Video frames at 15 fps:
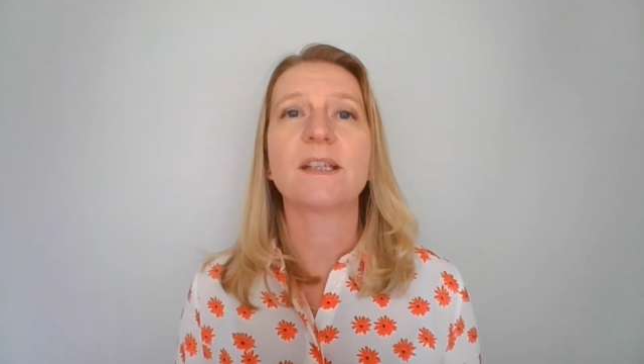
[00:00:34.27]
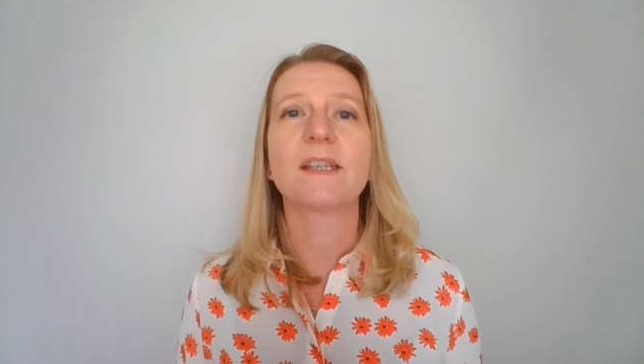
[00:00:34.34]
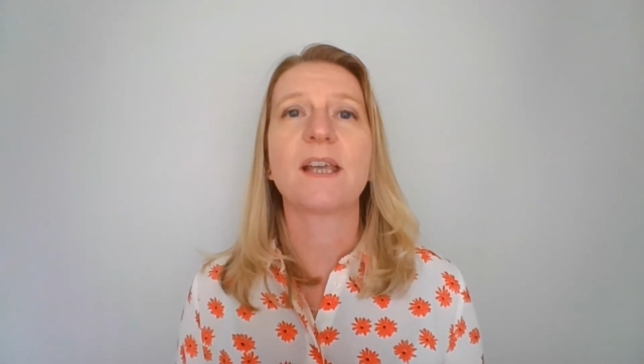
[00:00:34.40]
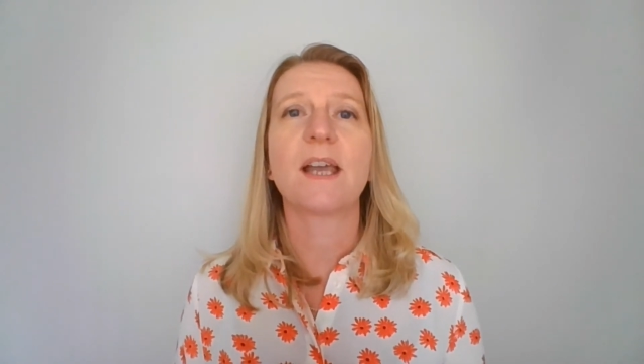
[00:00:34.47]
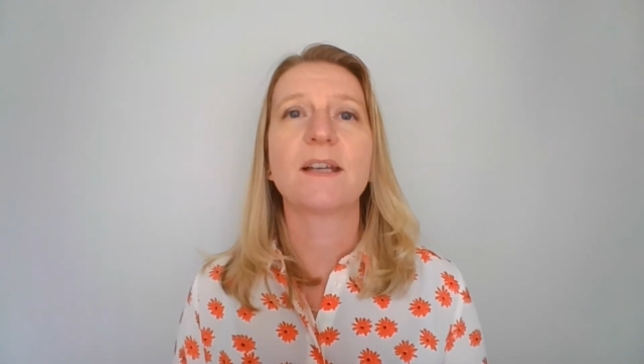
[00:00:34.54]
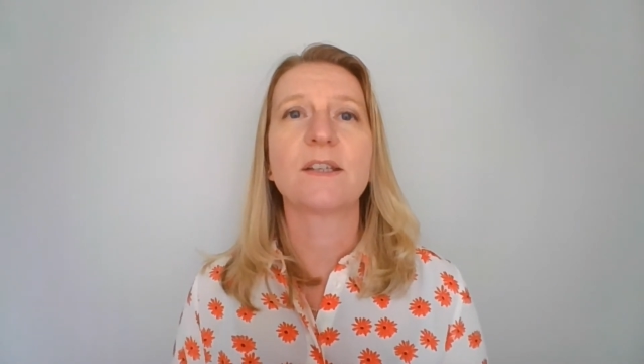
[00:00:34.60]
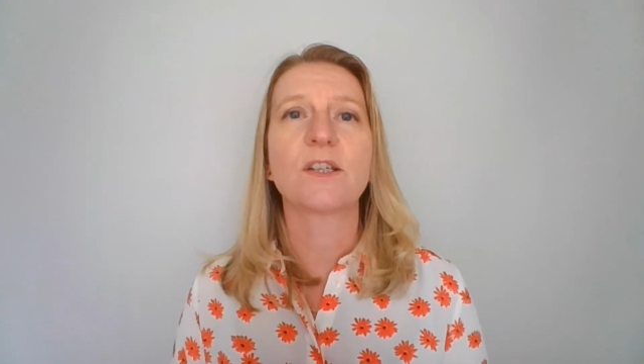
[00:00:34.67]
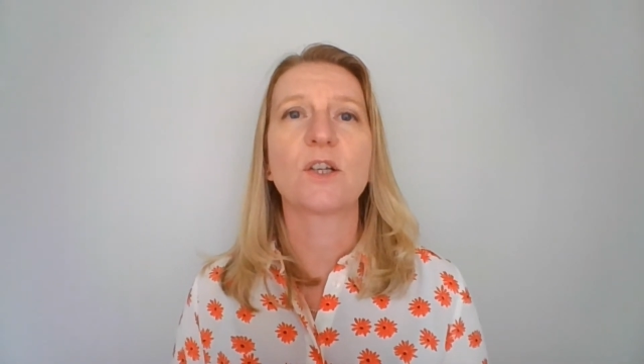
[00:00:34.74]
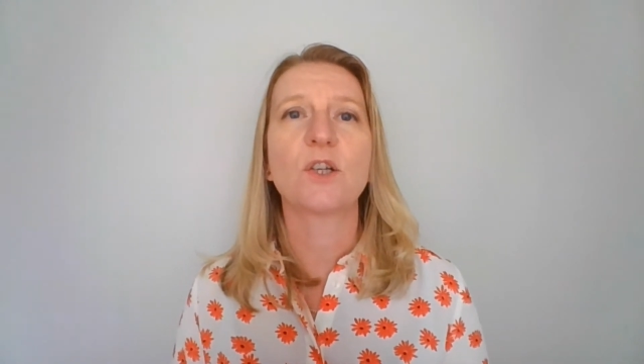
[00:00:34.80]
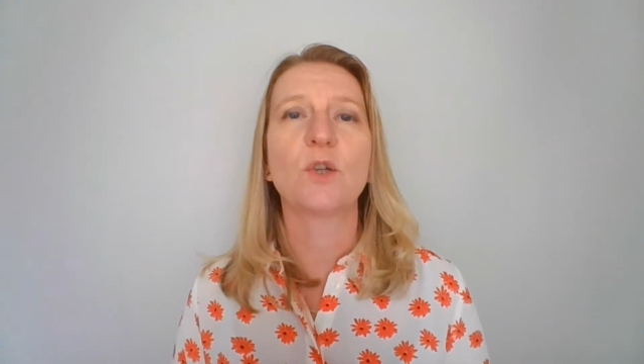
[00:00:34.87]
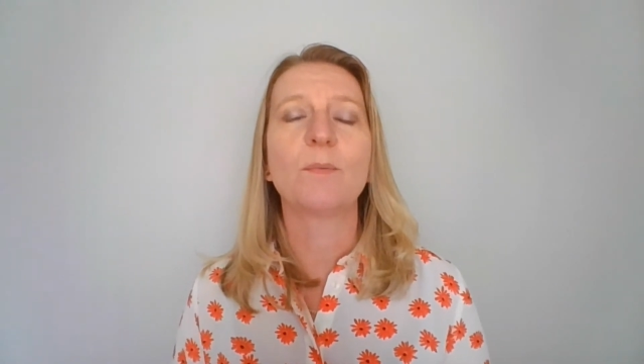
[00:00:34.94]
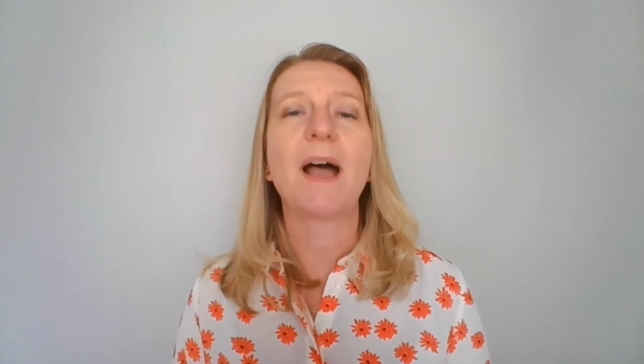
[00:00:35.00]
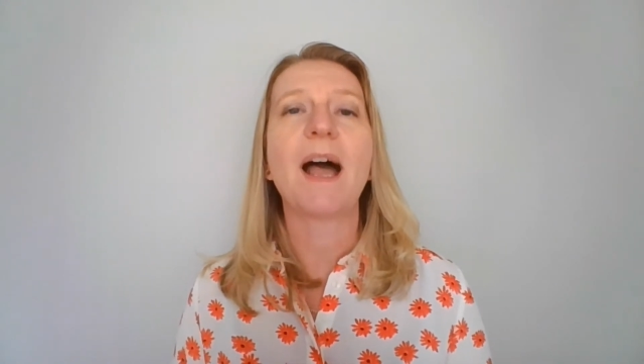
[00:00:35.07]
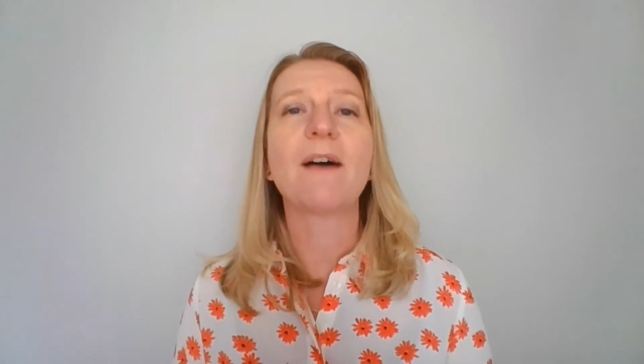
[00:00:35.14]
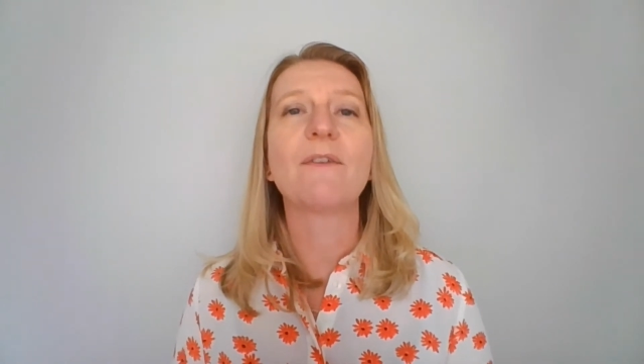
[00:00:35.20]
Designers
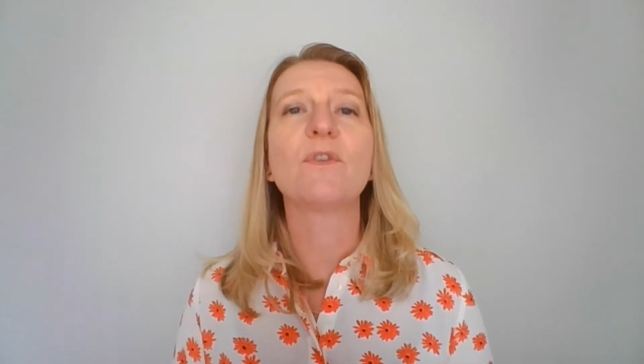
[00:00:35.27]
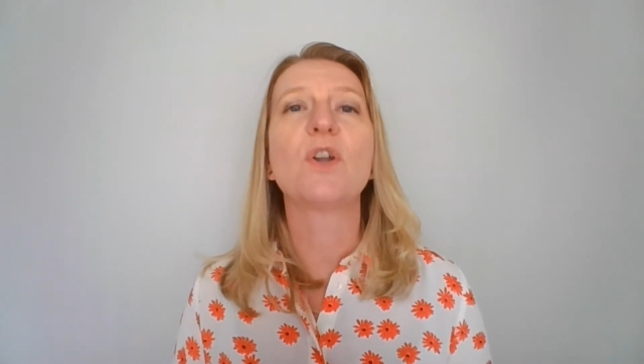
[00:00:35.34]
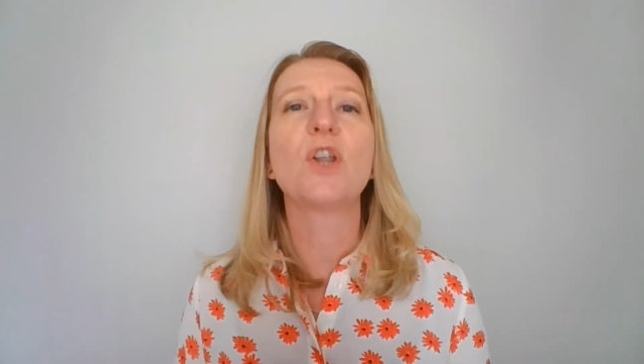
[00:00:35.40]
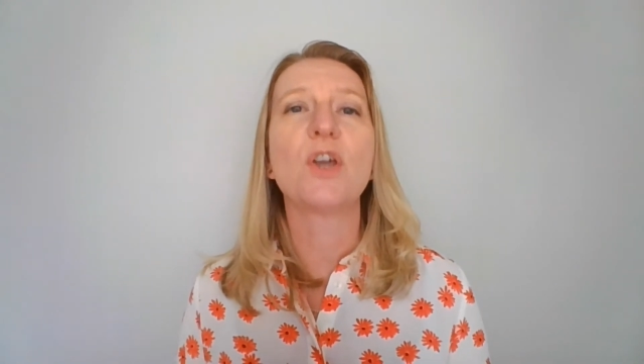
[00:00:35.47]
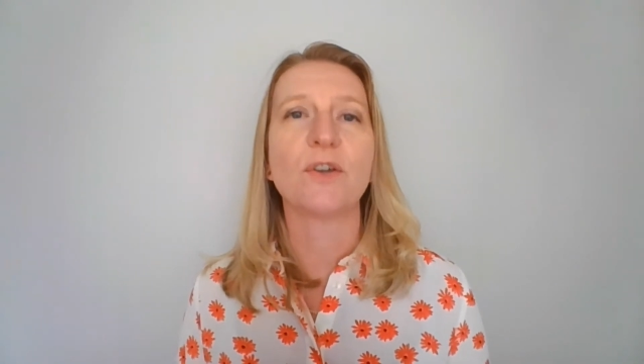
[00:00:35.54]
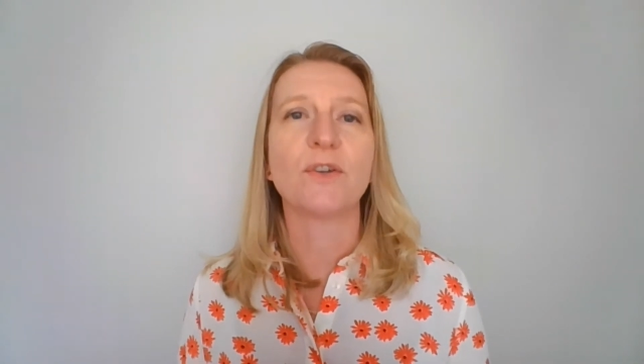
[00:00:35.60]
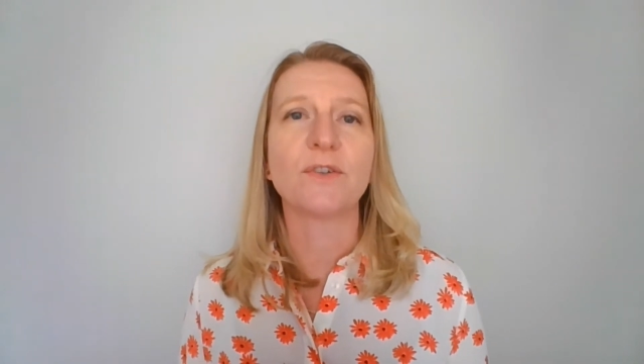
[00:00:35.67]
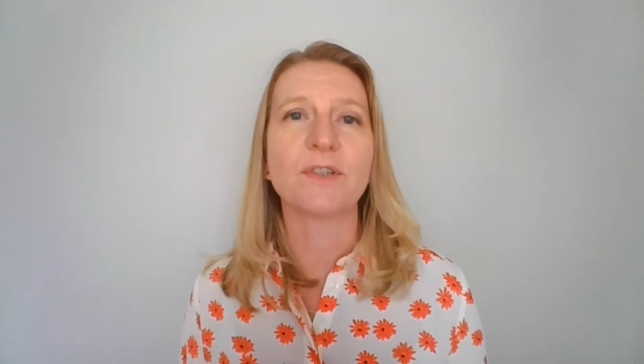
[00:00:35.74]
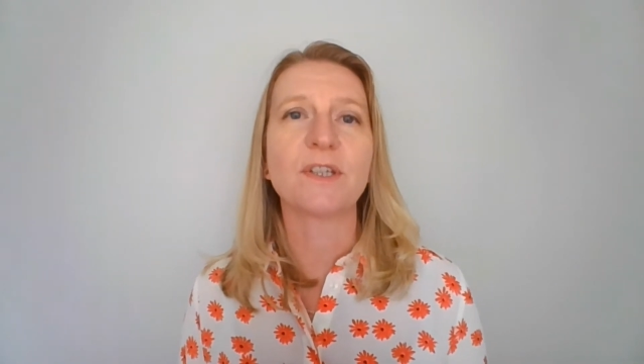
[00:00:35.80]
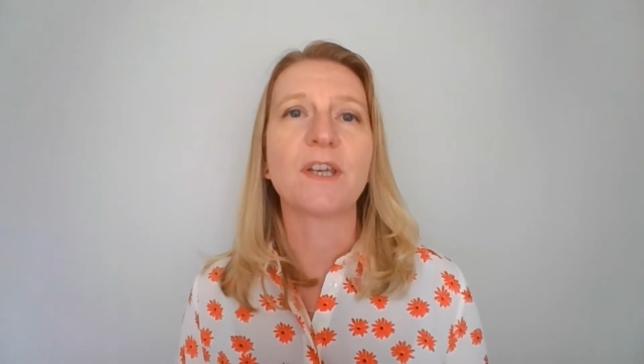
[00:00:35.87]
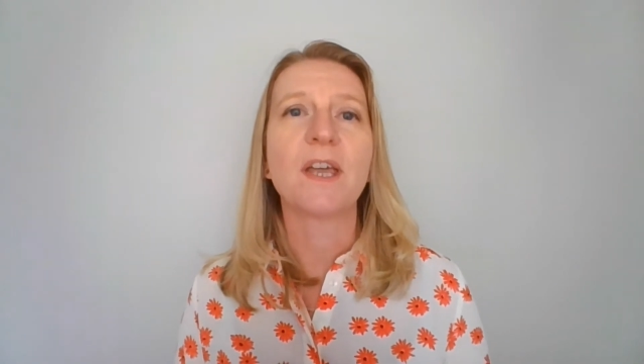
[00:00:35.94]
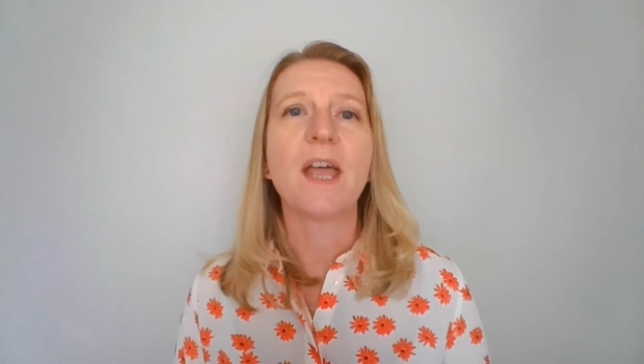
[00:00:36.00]
Club have learned